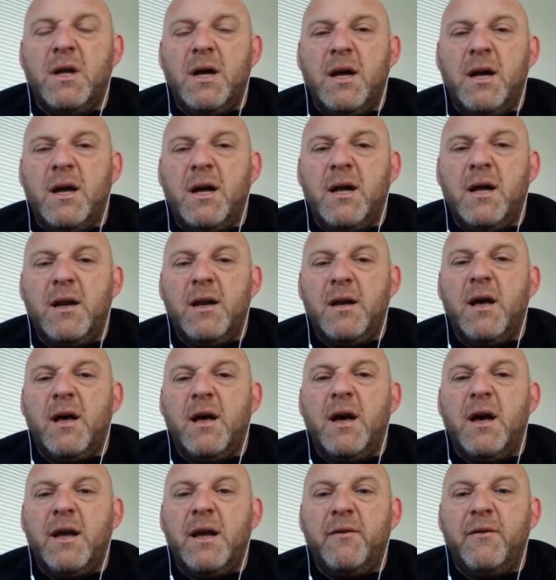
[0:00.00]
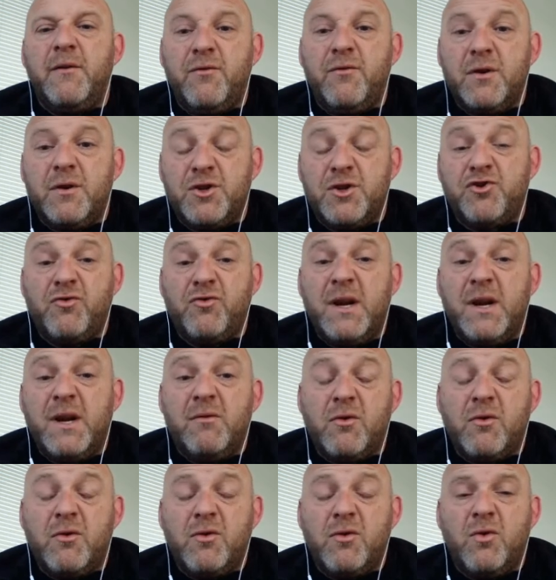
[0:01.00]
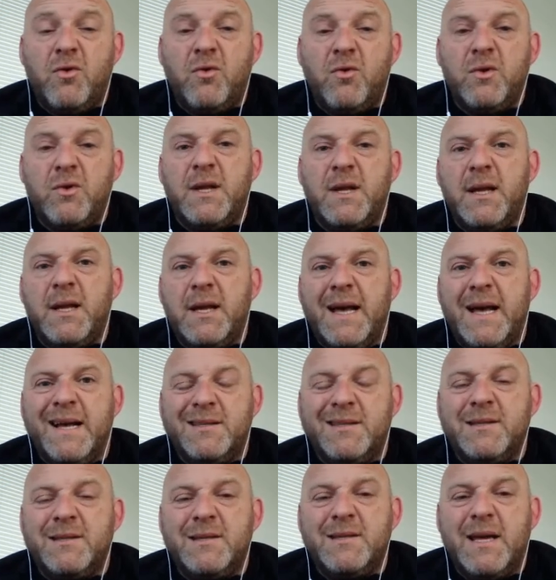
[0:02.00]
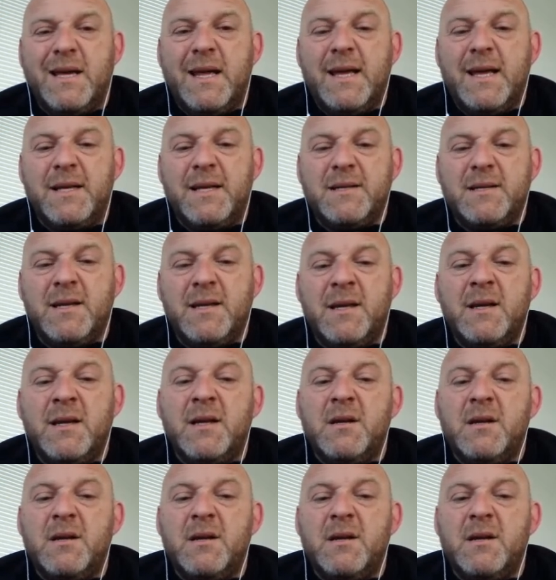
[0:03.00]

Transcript: uh, live screen recording at 1080.